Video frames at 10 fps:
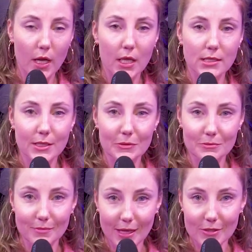is it
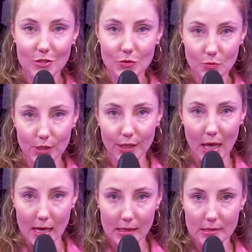makes you
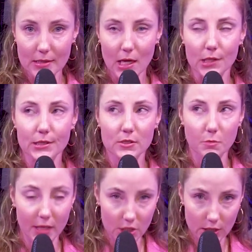realize,
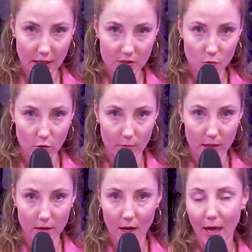especially as a
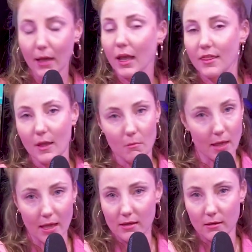woman, I think
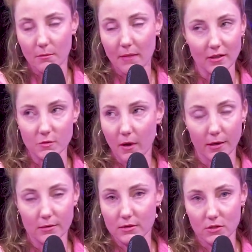males'
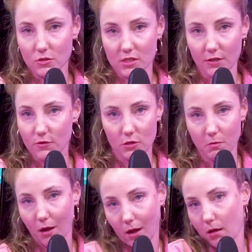bodies do stuff too,
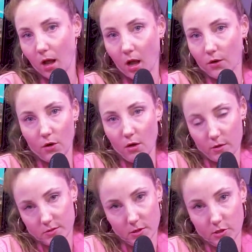but I don't know
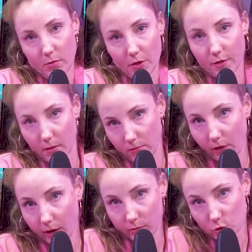as much about them,
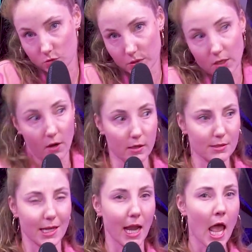right? I'm just being honest.
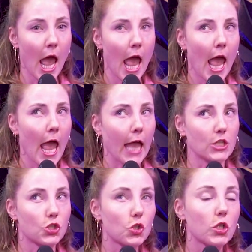And
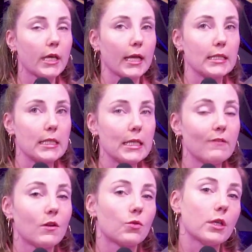truly, I didn't
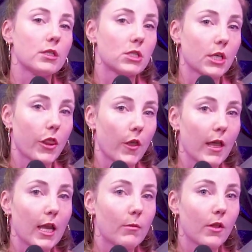even really start
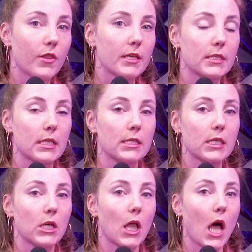thinking about this
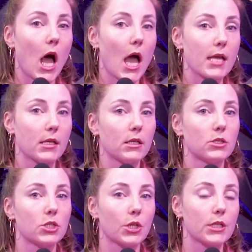until I
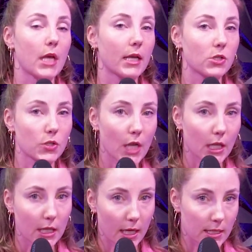started to
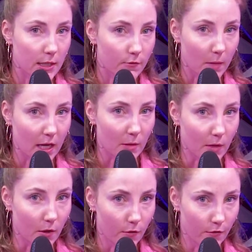entertain the idea of making
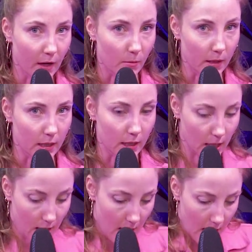my own family and
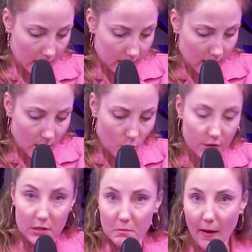like seeing
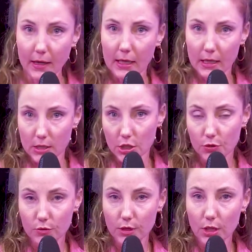what this body can
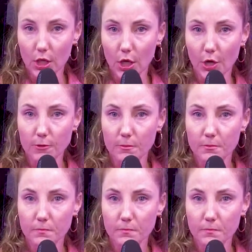do, you know?